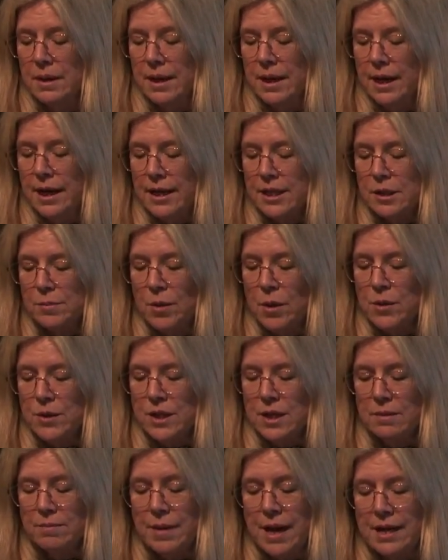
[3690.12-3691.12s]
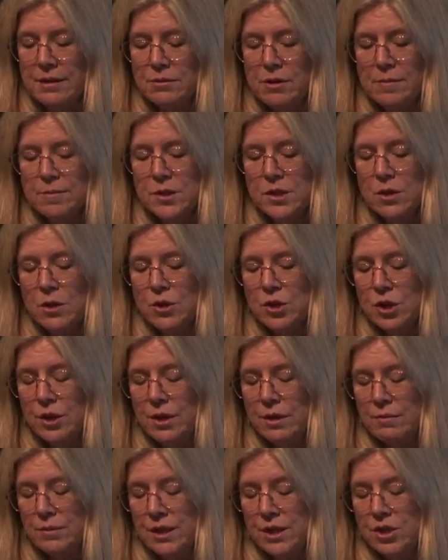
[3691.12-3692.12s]
exposing bankrupt social
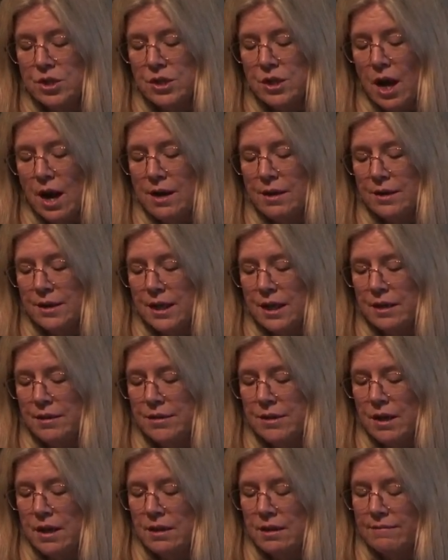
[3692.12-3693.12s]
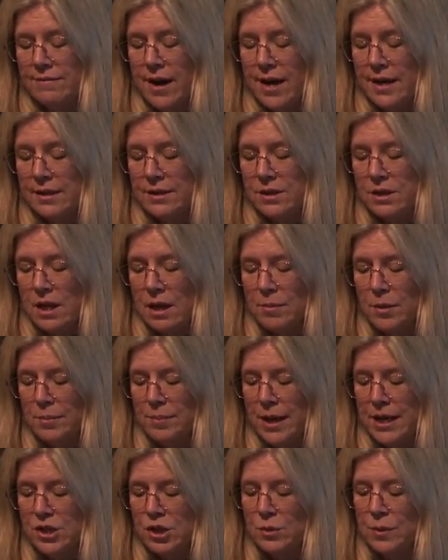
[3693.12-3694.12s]
and religious hierarchies and the violence they
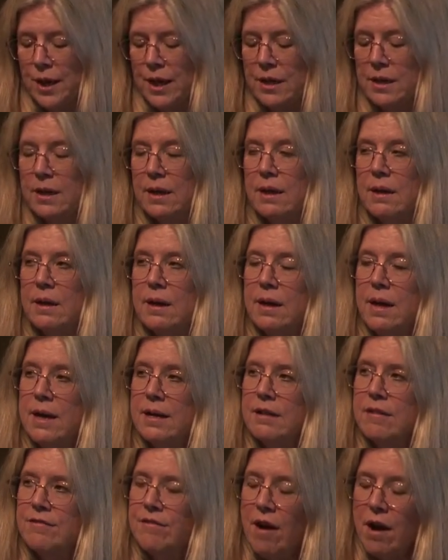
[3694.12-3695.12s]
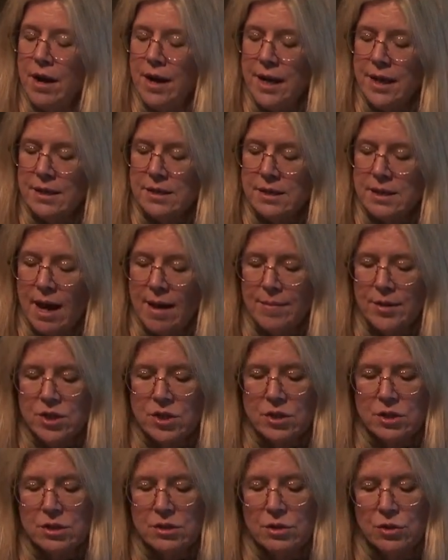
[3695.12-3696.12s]
perpetuate, and defying established
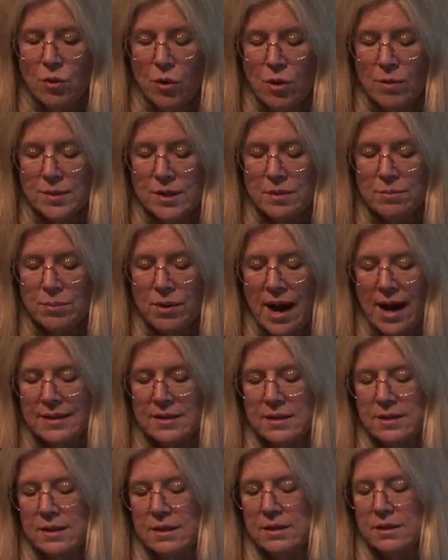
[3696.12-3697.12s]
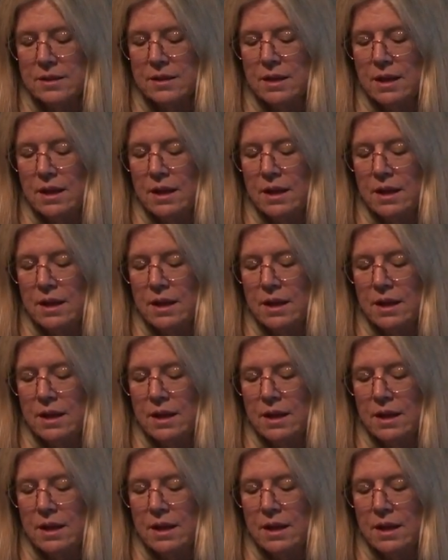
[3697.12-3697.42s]
norms and practices,